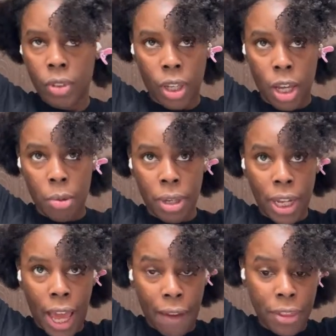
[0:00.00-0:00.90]
And
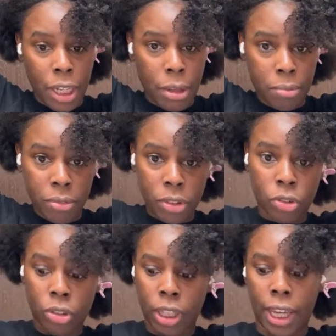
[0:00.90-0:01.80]
have them
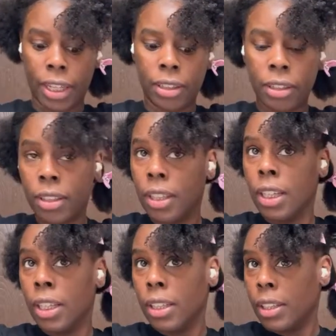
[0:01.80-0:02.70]
like
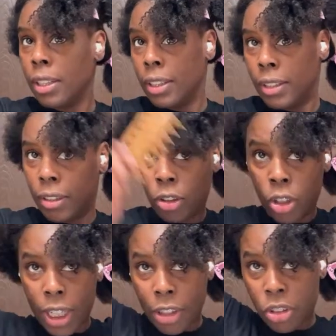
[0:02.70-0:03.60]

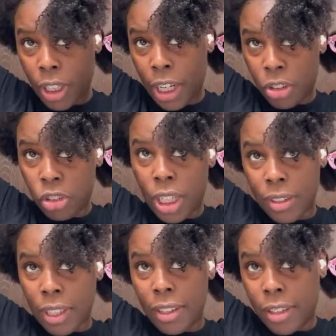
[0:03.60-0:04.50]
look at your hair strands
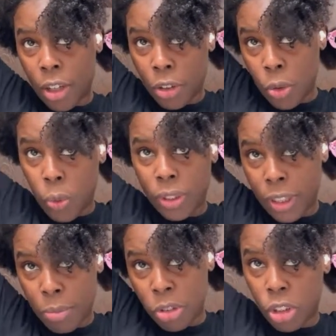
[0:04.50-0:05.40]
and tell you what
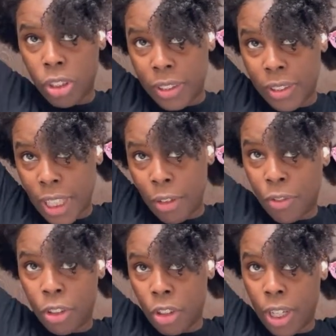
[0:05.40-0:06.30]
temperature is safe for
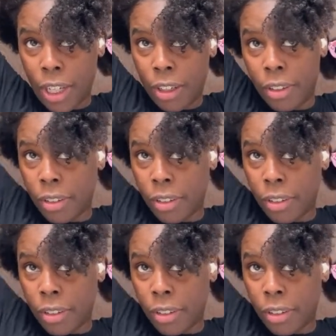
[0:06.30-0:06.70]
your hair.